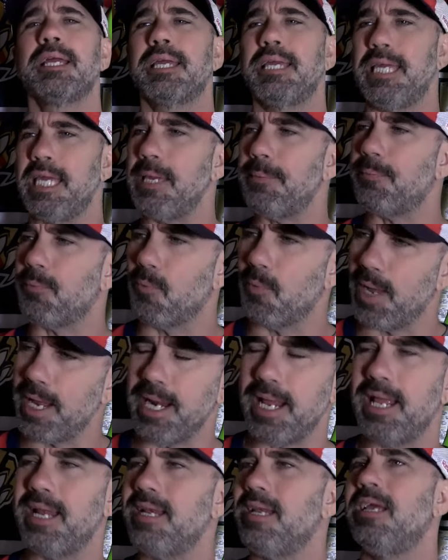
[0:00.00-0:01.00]
Keep
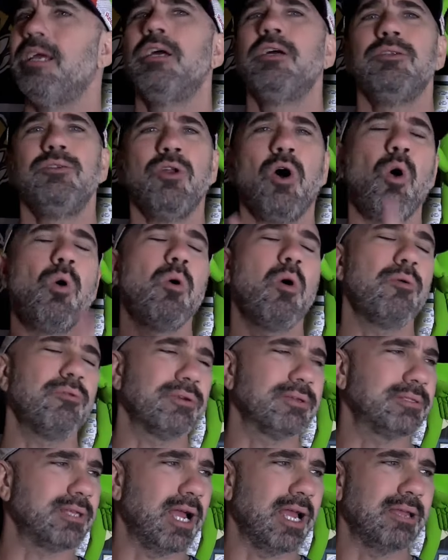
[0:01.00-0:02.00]
winning. No
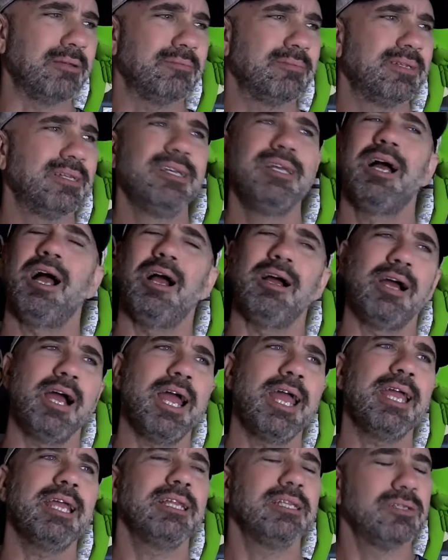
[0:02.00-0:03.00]
overtime. All
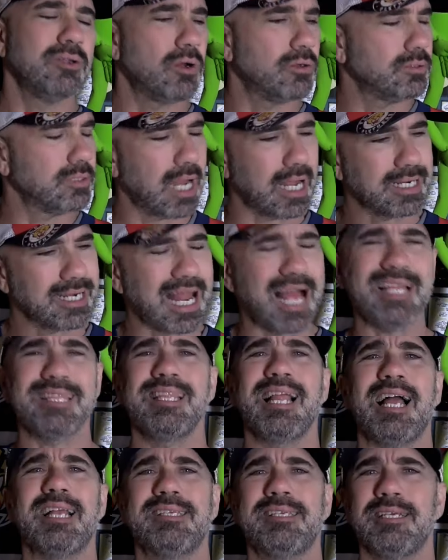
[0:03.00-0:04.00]
right, not
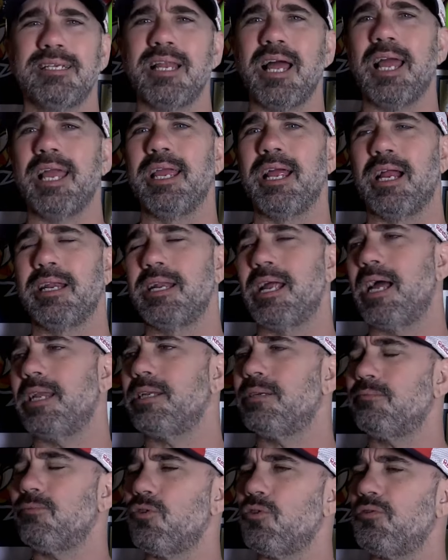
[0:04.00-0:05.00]
tonight. I'm not
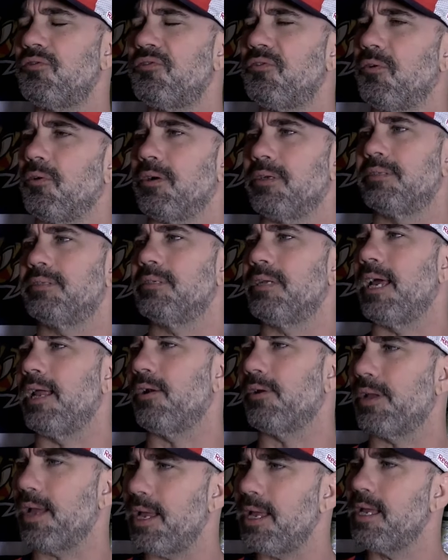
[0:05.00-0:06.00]
in the mood for it
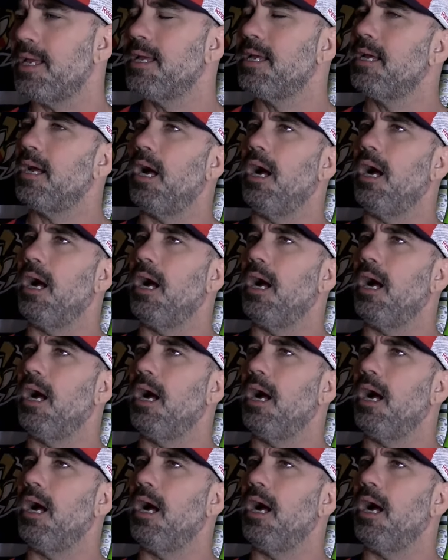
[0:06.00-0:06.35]
tonight, okay?